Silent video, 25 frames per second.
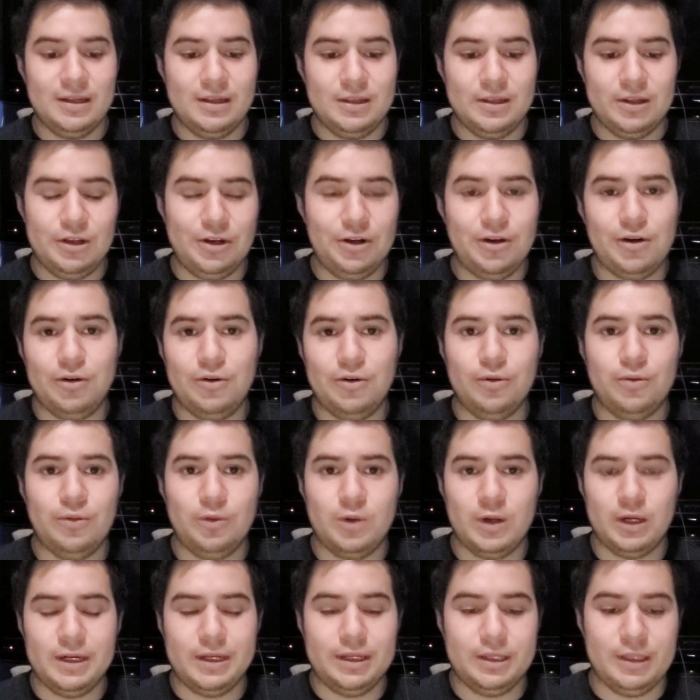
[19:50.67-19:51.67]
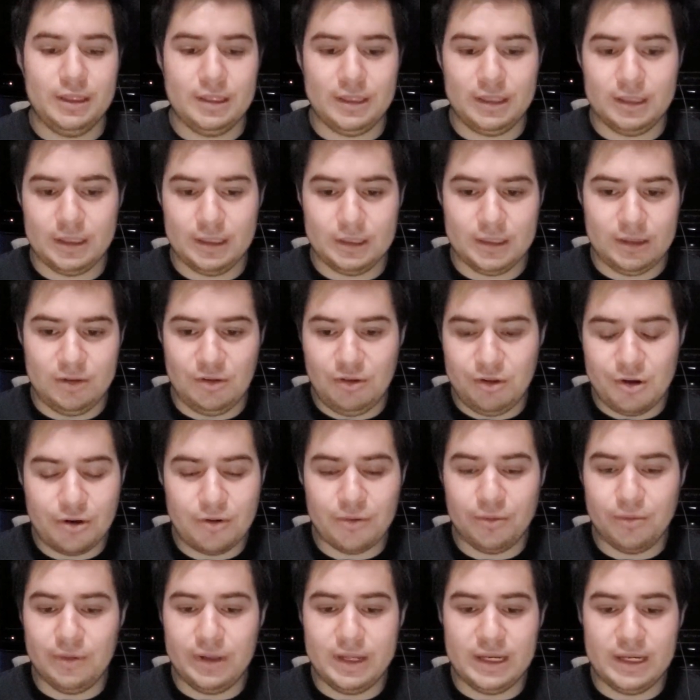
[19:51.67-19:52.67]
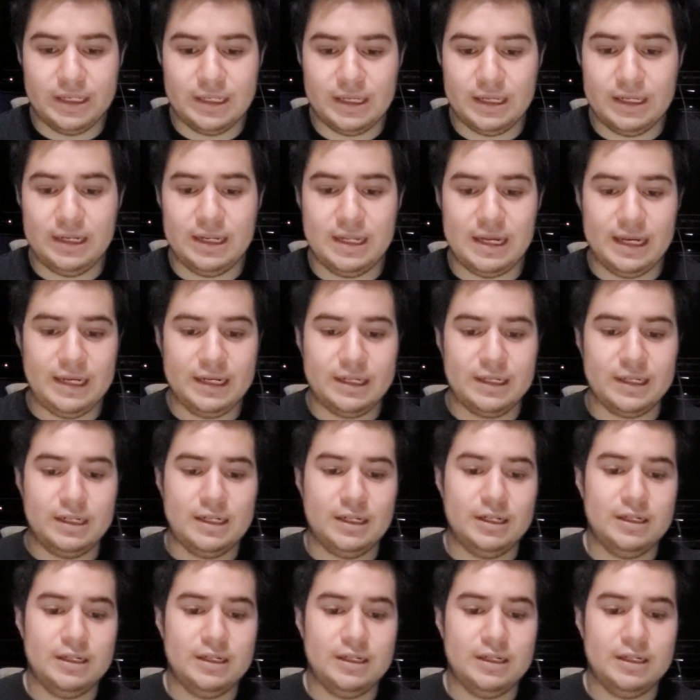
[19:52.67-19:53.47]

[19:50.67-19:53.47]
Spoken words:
You know, No, that like